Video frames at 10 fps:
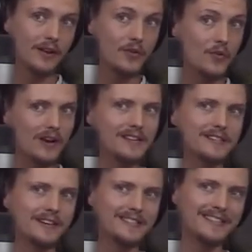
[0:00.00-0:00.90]
it really
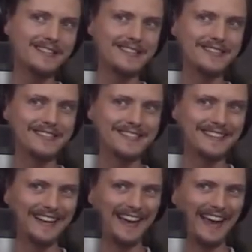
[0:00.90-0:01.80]
started to get
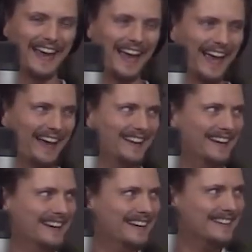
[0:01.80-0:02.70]
interesting.
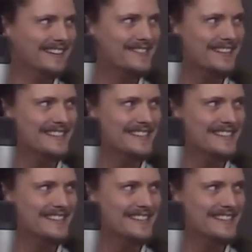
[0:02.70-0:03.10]
Because mm.